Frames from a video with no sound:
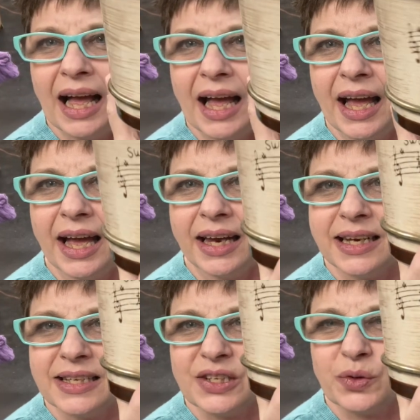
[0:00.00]
and
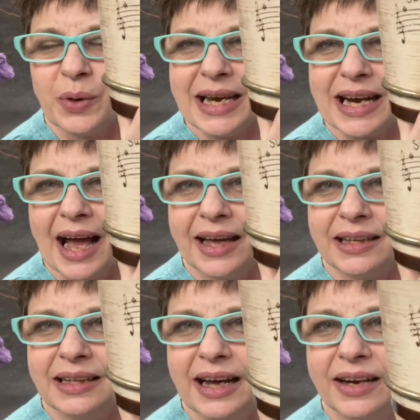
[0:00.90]
it's Sweet
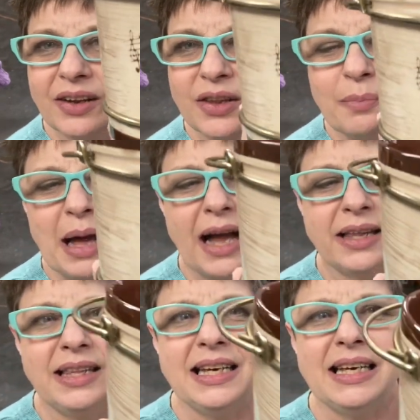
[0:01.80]
Adeline on the
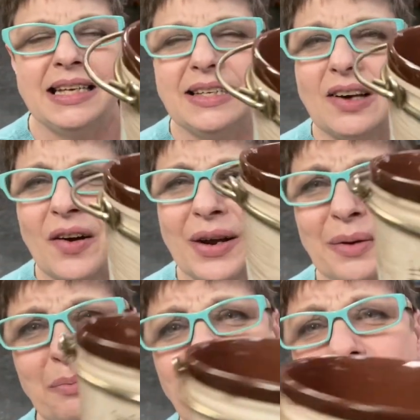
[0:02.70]
back. These are
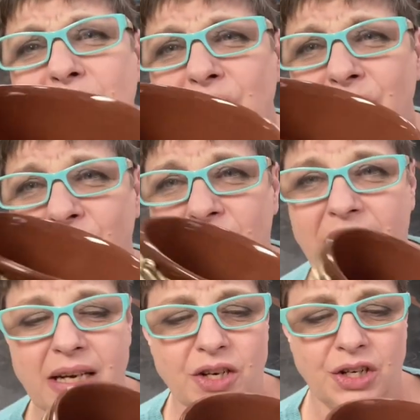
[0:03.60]
in beautiful
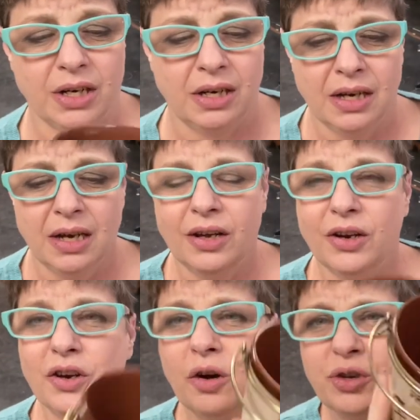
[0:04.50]
condition.
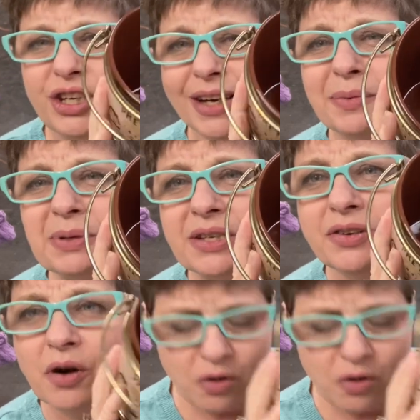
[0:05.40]
No chips, no